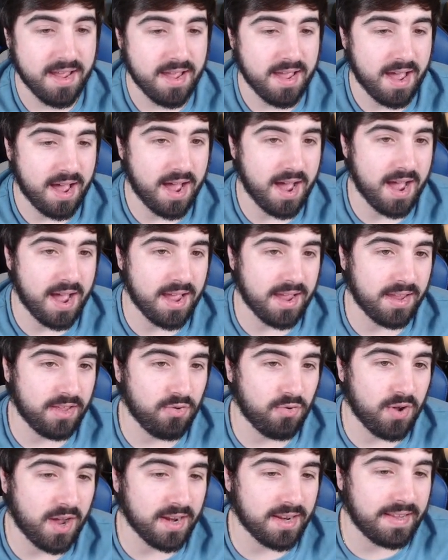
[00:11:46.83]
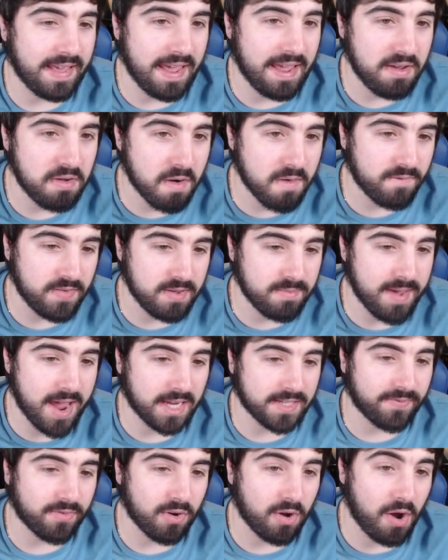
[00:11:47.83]
You got Gengar
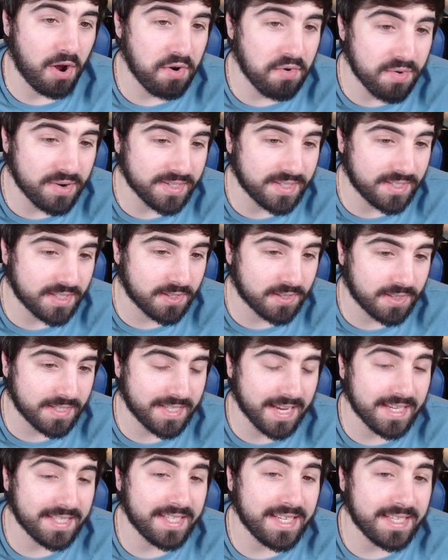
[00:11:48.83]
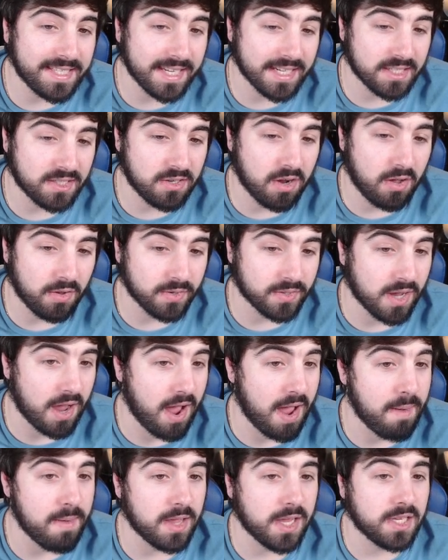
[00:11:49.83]
VMAX for $166.
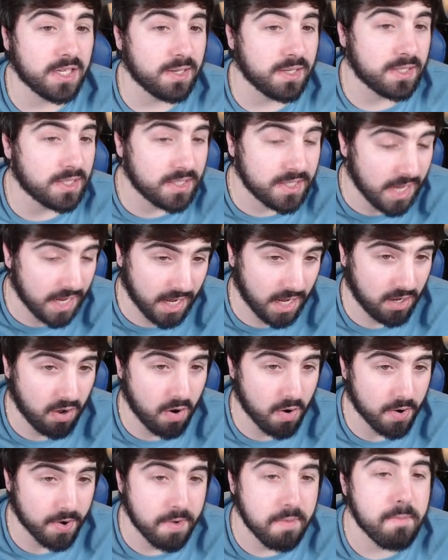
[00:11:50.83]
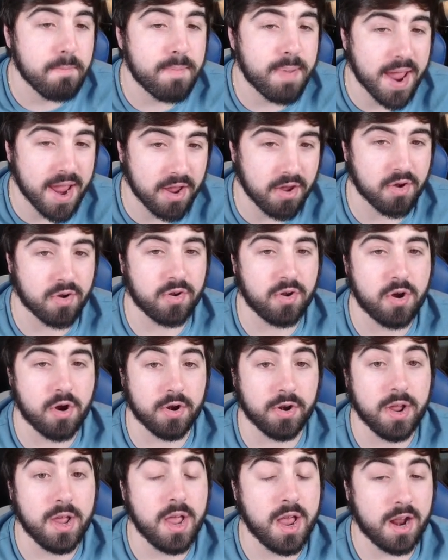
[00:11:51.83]
A sick card, banger
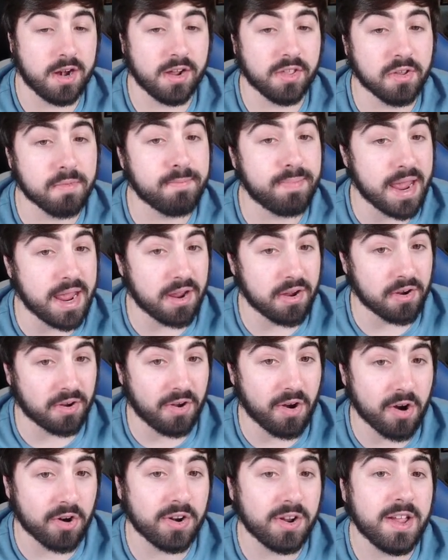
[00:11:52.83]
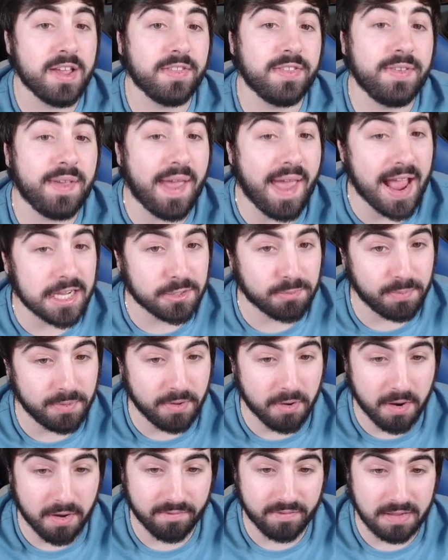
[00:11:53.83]
card. Another banger card, the
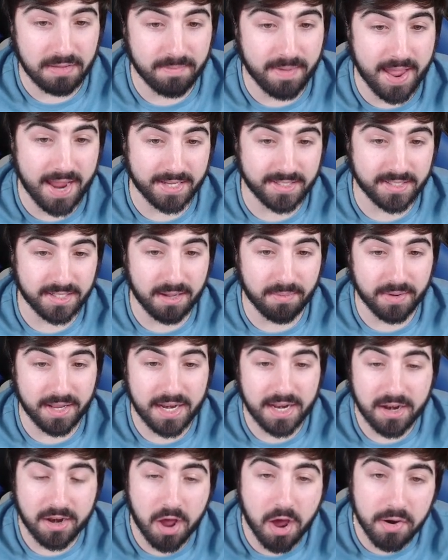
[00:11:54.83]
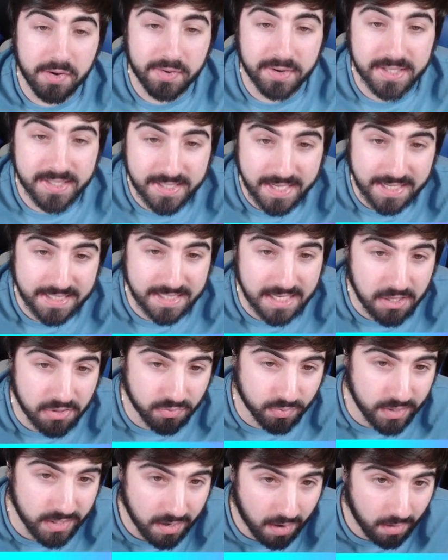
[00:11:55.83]
Espeon VMAX, coming in at
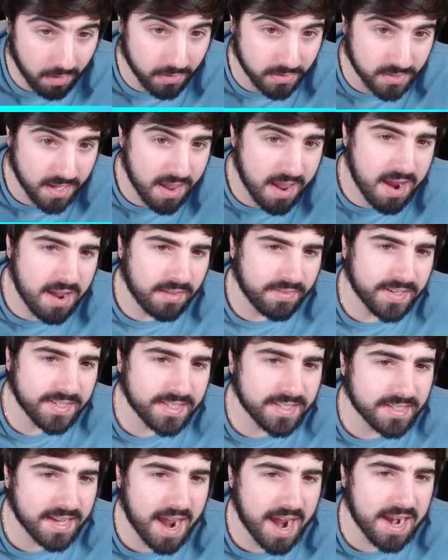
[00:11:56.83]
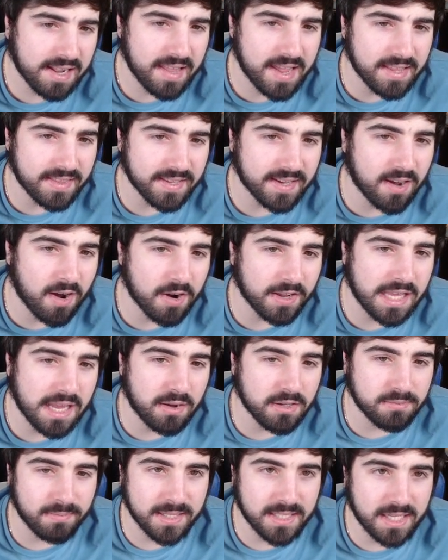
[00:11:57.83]
$163. This is kind of like the card that
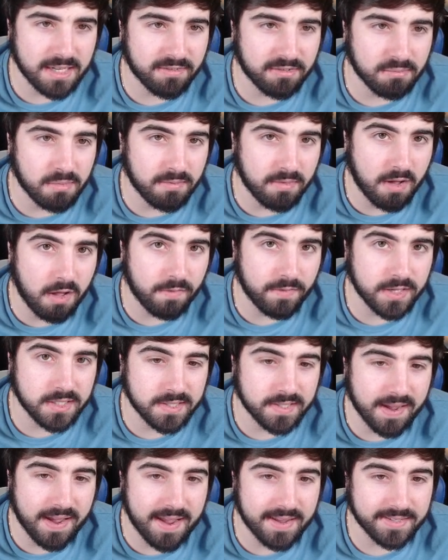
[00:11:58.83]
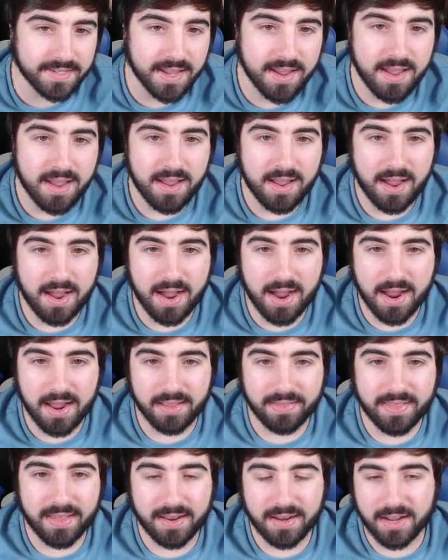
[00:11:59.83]
was missing from Evolving Skies.
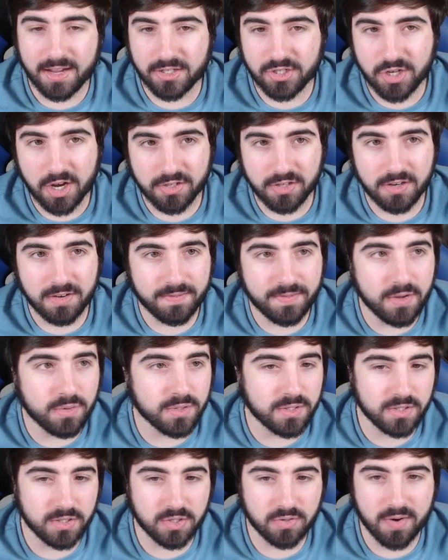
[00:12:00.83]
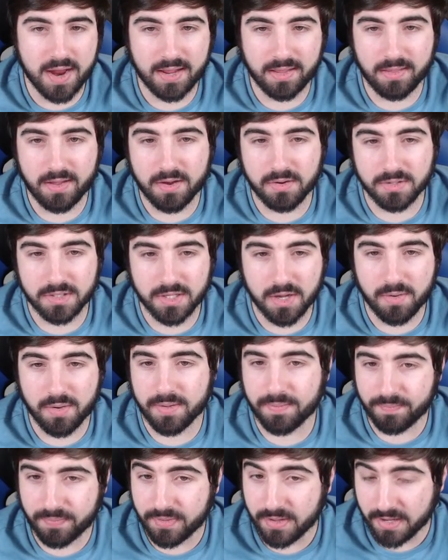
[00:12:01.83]
It got chucked into Fusion Strike though,
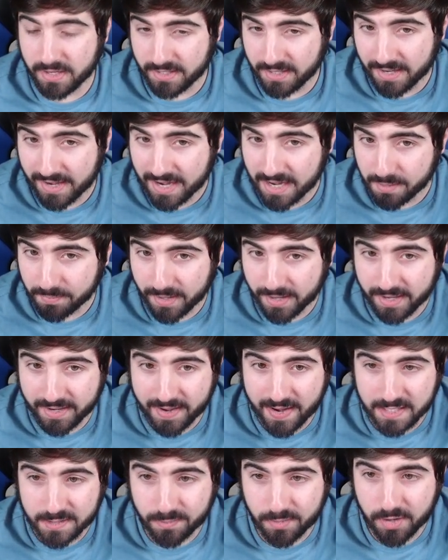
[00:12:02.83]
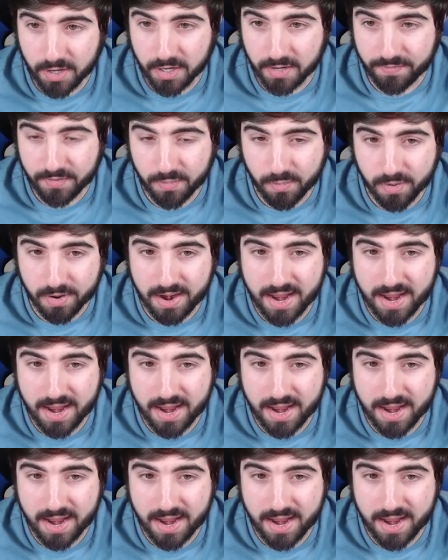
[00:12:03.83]
so you did end up getting an Espeon if you weren't